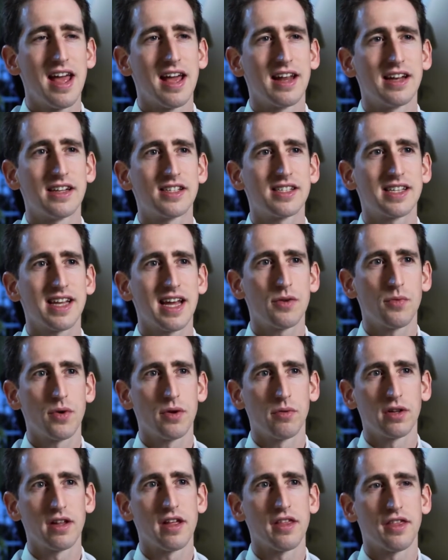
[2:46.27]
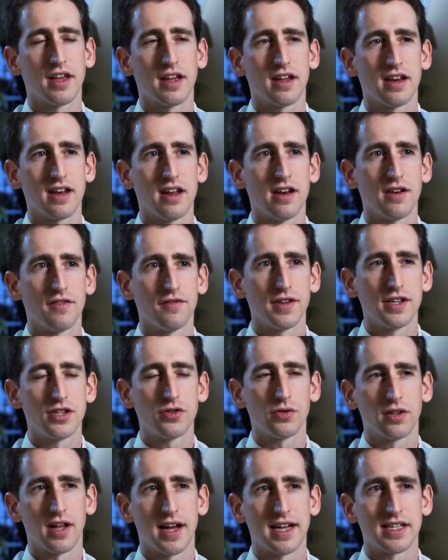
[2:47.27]
And instead, we really think an
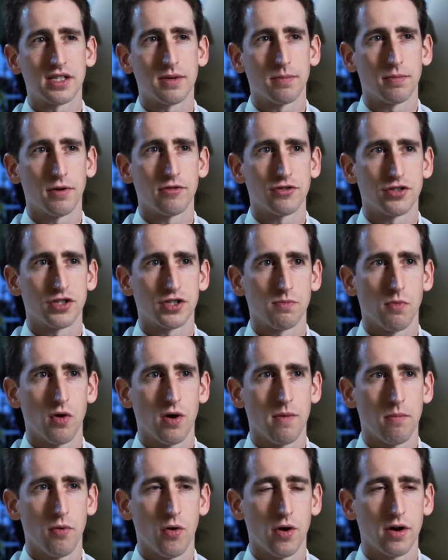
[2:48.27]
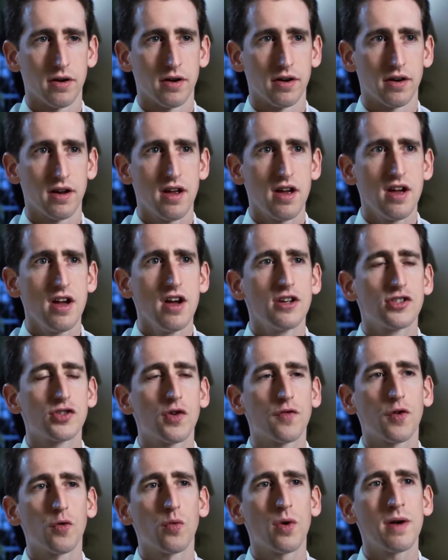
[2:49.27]
individualized approach is more important.
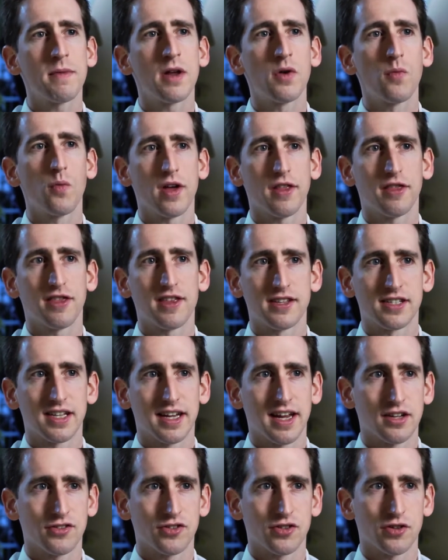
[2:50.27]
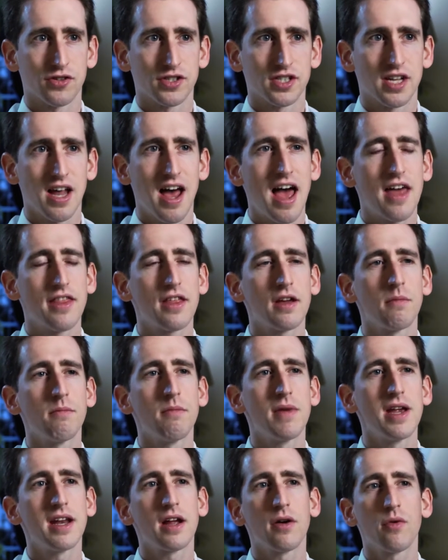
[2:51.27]
So for women with these cancers, I think
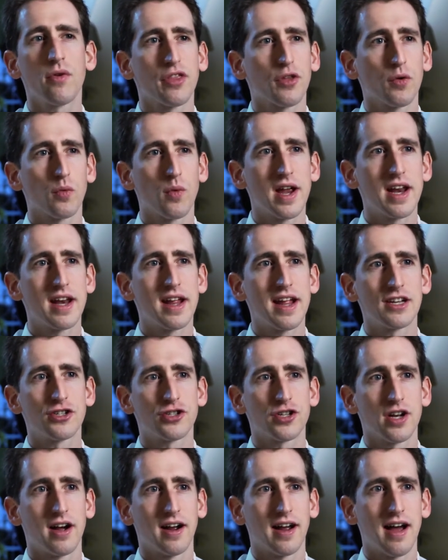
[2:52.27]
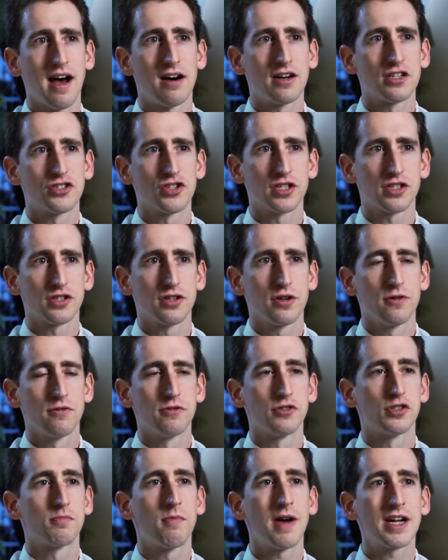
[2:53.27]
meeting with a radiation oncologist
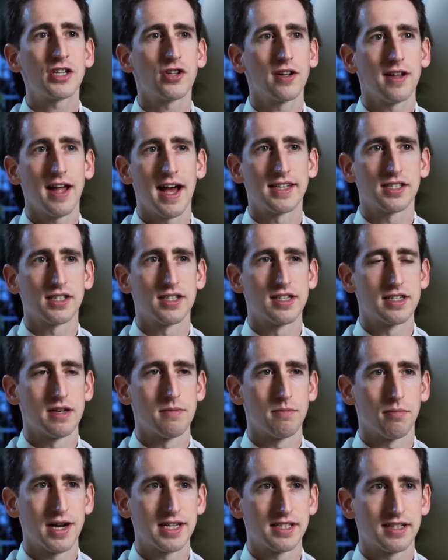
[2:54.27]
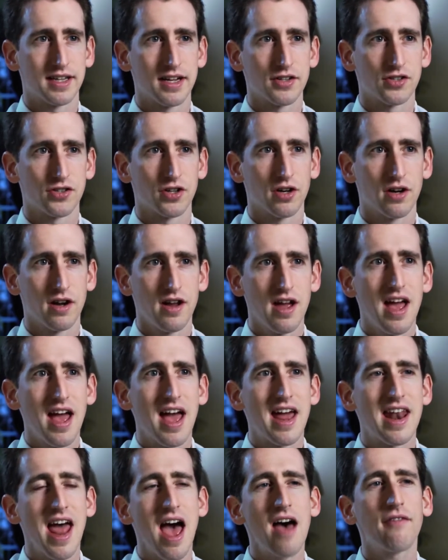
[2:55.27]
who specializes in breast cancer
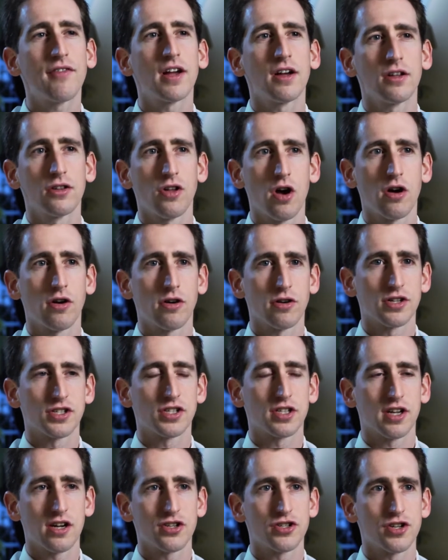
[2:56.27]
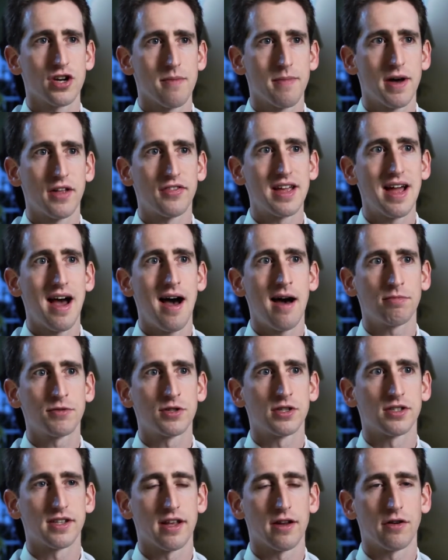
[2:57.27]
and having a longer discussion about the
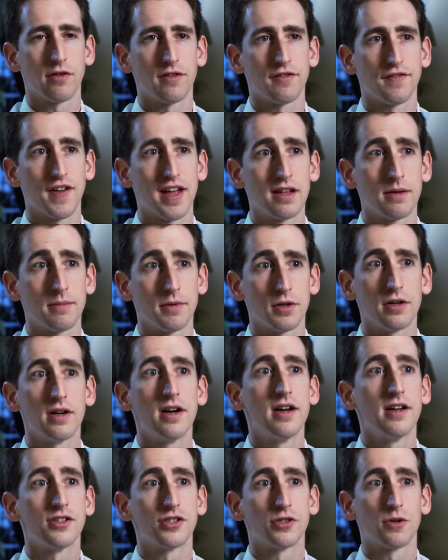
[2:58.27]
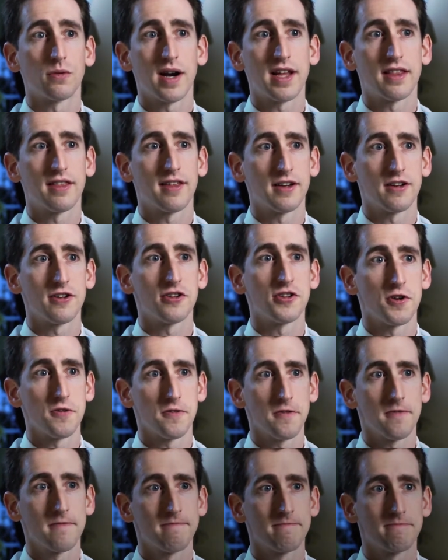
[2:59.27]
options that are available is the right thing to
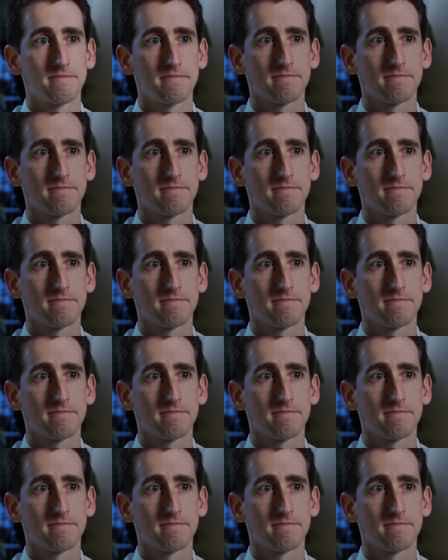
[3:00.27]
do.